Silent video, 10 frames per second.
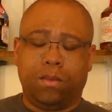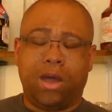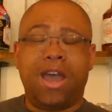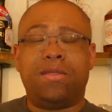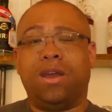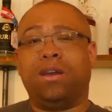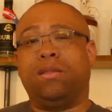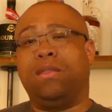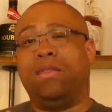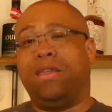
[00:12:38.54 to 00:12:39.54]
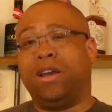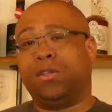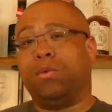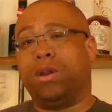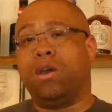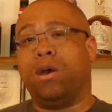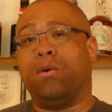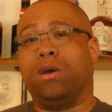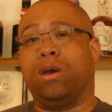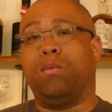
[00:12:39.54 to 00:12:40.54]
I think this would
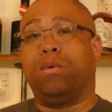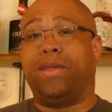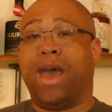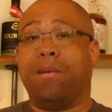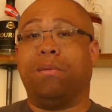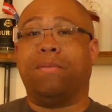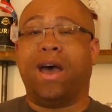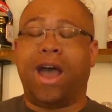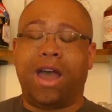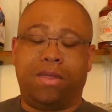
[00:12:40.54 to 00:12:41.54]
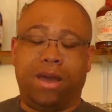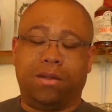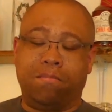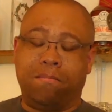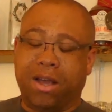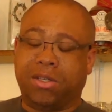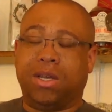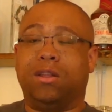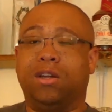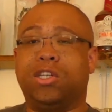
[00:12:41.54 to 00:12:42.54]
go good with the apple pie. I think
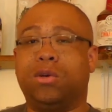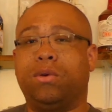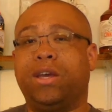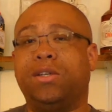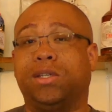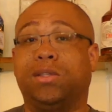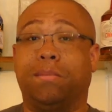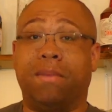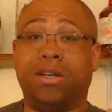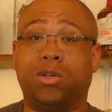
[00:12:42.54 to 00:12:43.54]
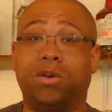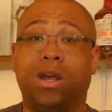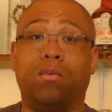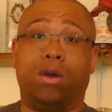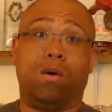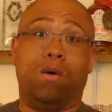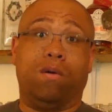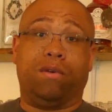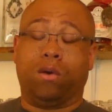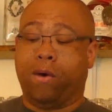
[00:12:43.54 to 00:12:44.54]
mixing the two of these as a mixed drink would go
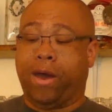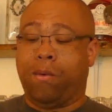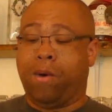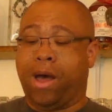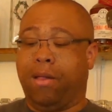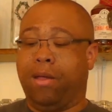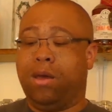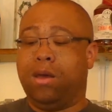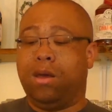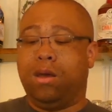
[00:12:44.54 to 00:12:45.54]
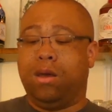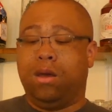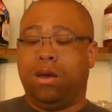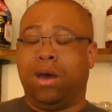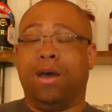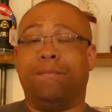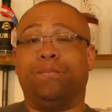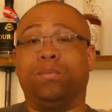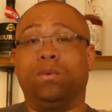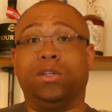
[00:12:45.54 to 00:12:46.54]
over quite well.
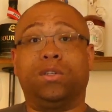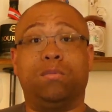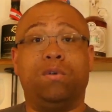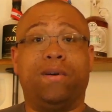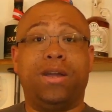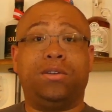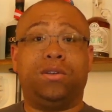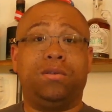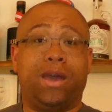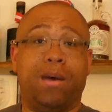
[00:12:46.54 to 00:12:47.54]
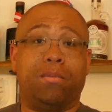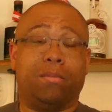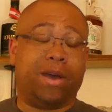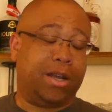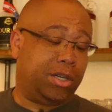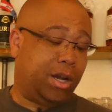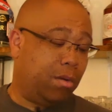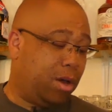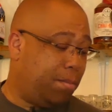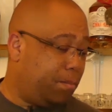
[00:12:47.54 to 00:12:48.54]
Um, let's move on to the apple pie, shall we?